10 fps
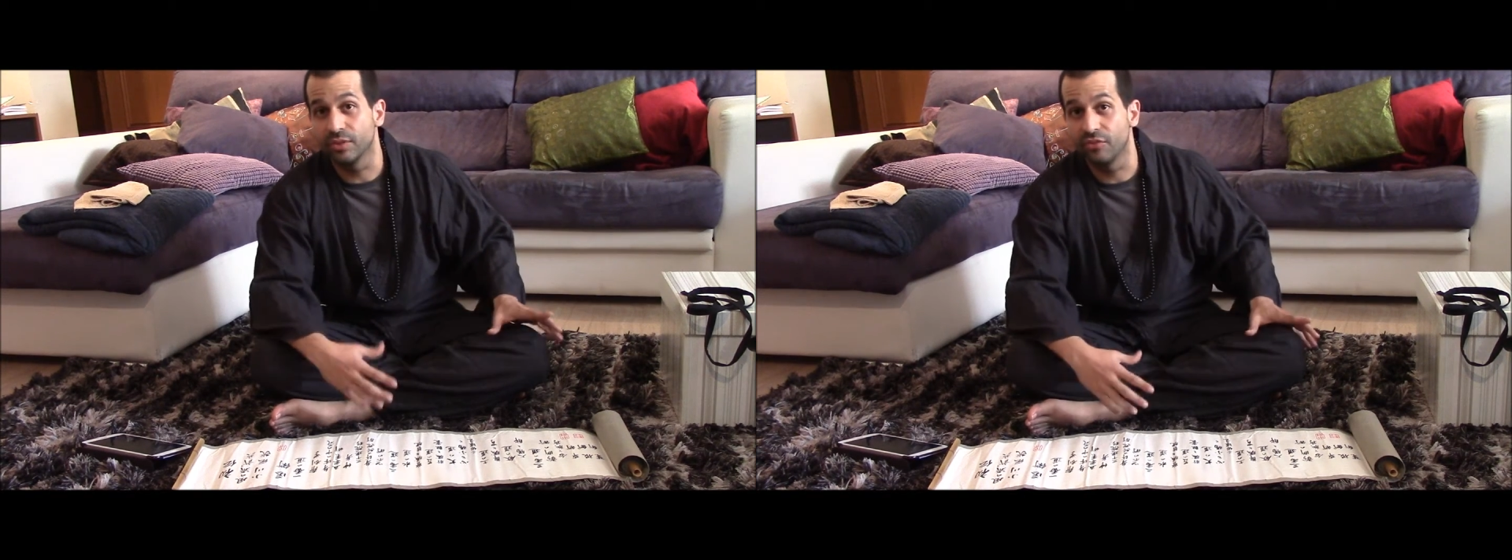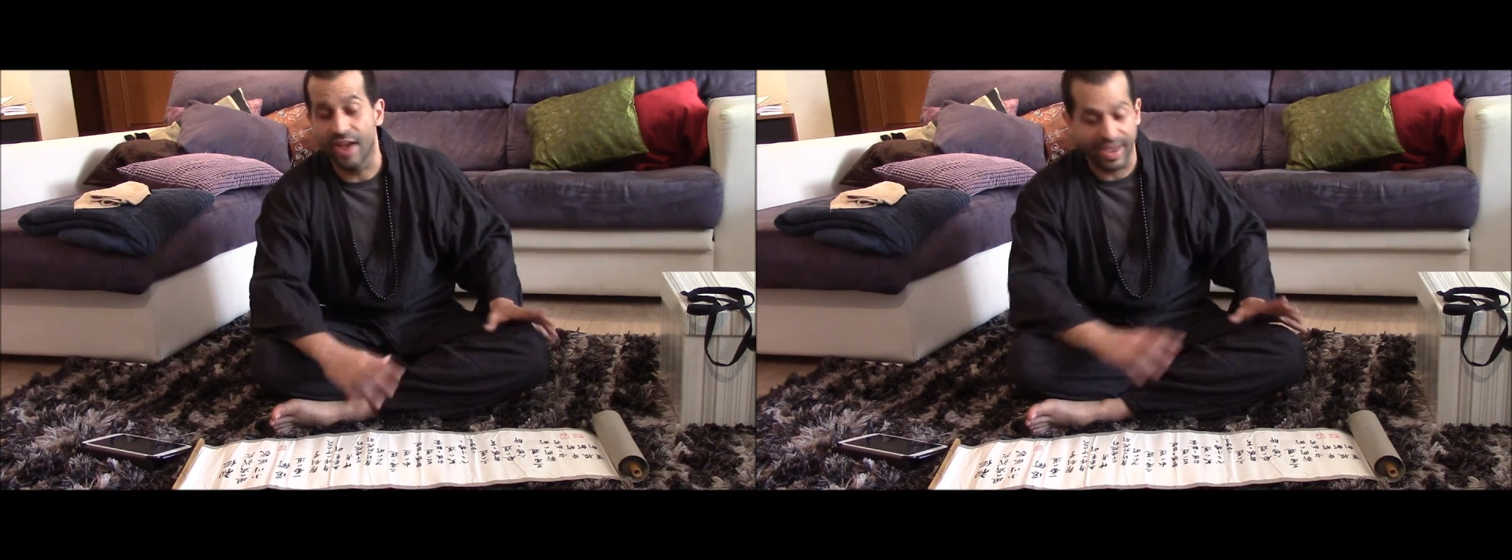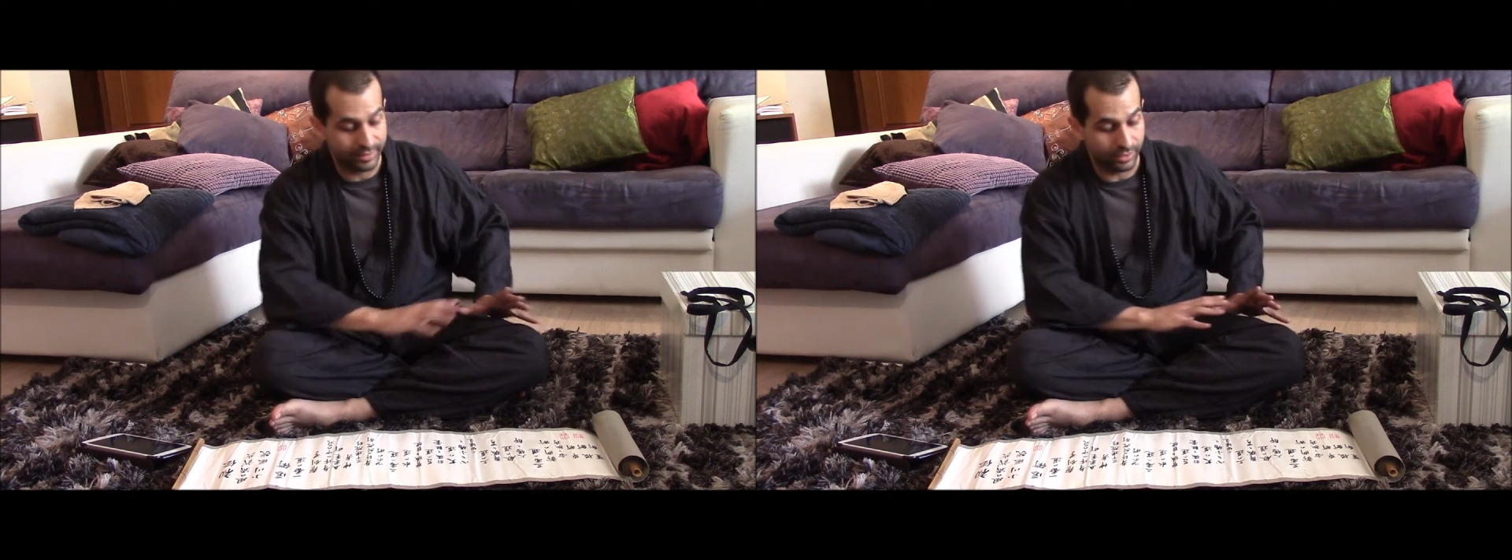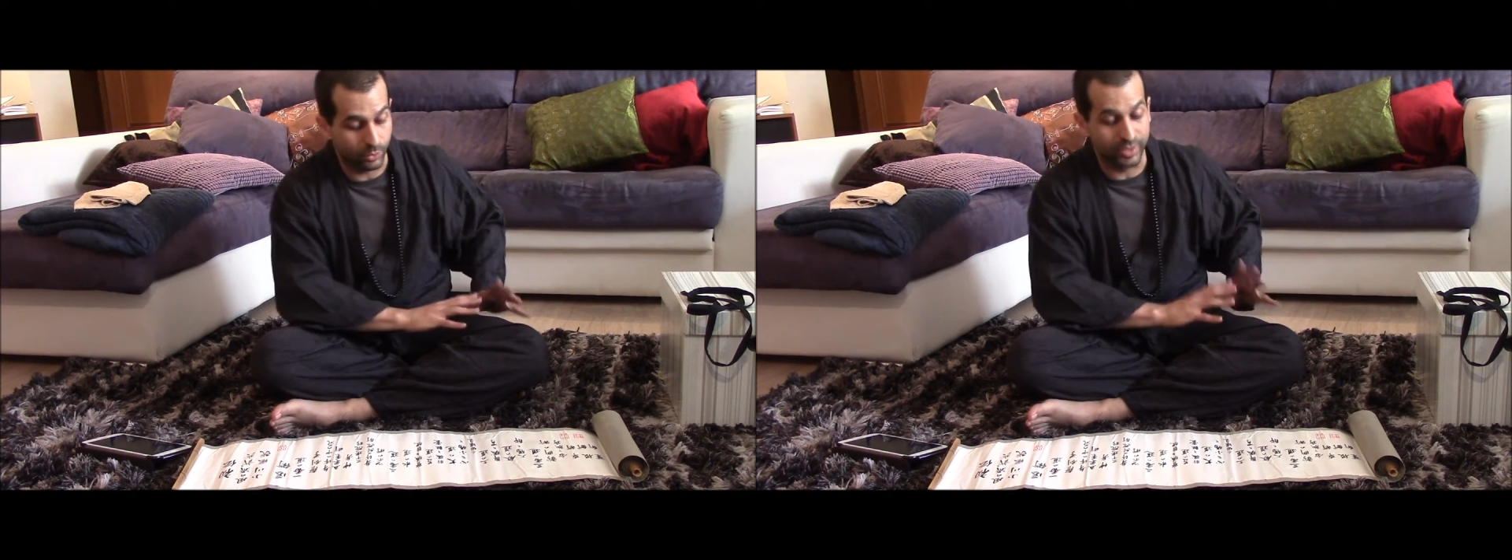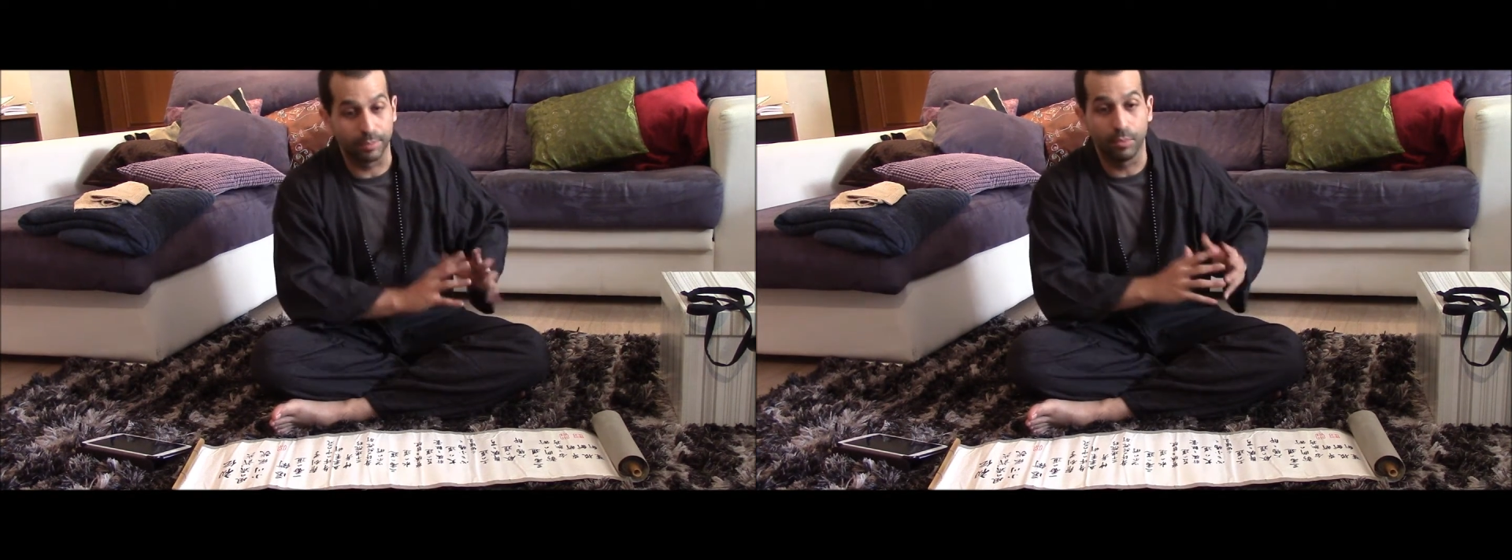fact that
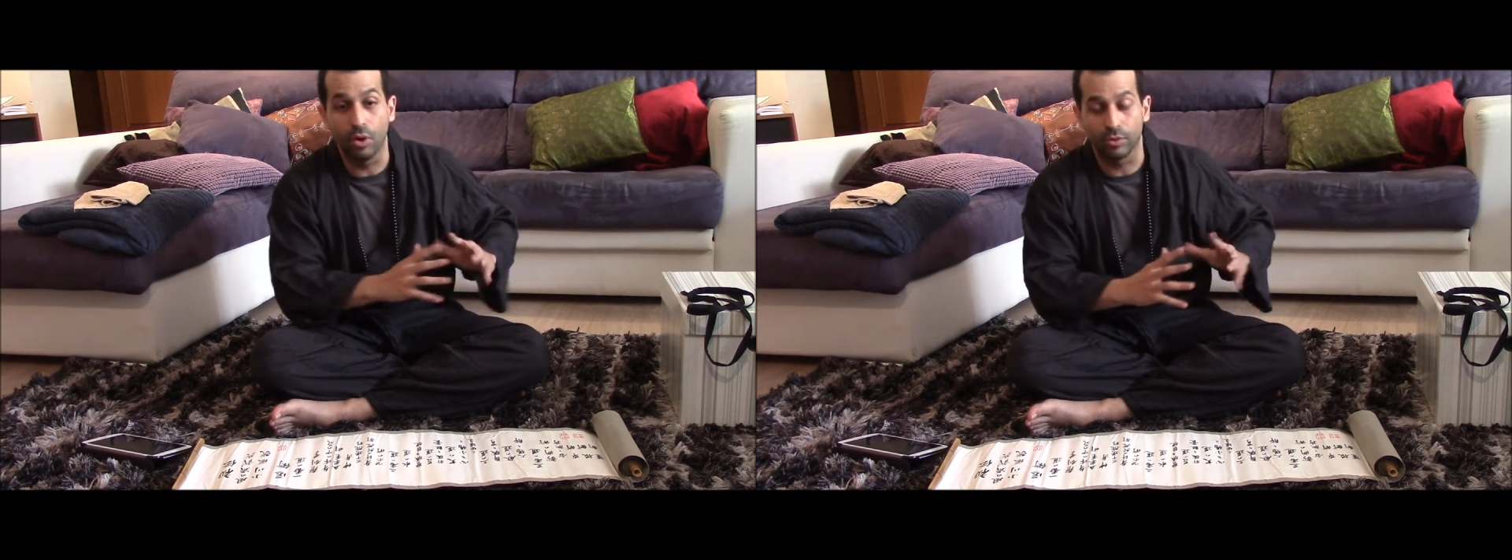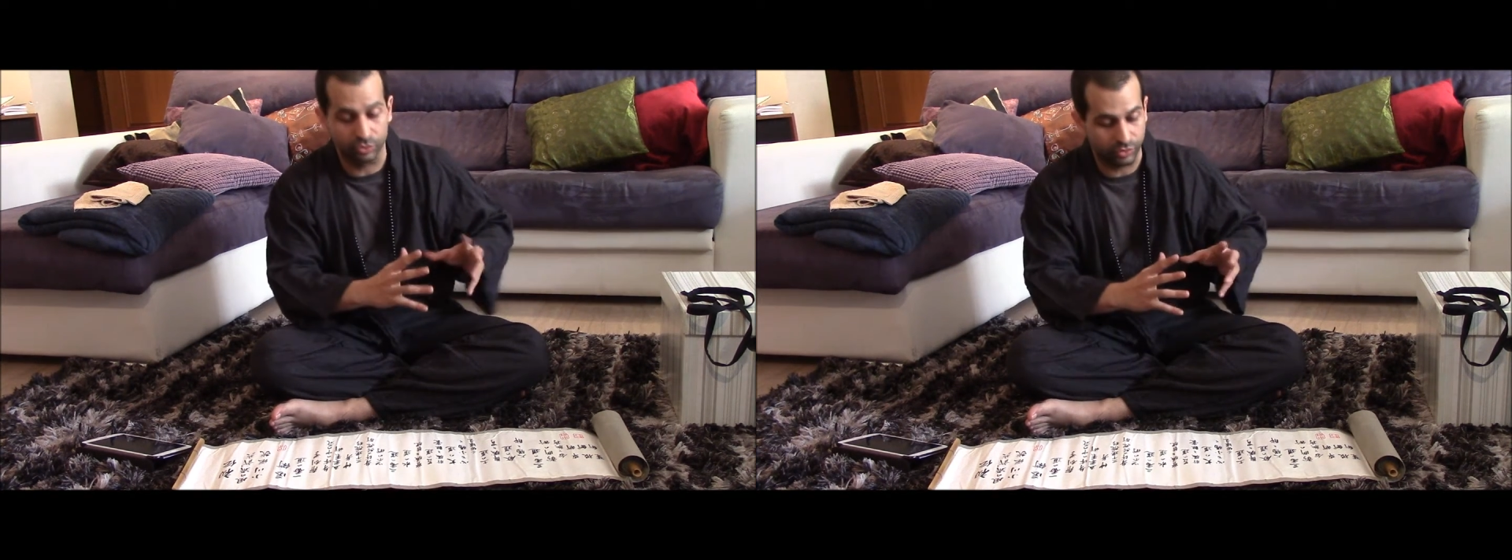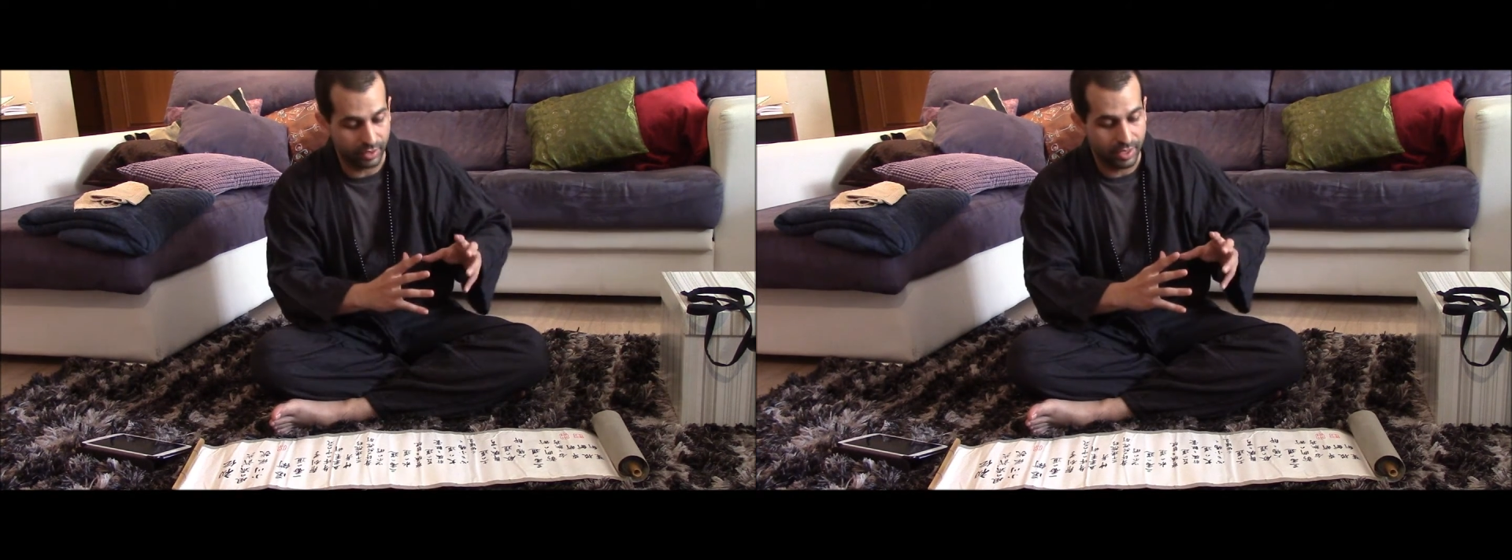when the bones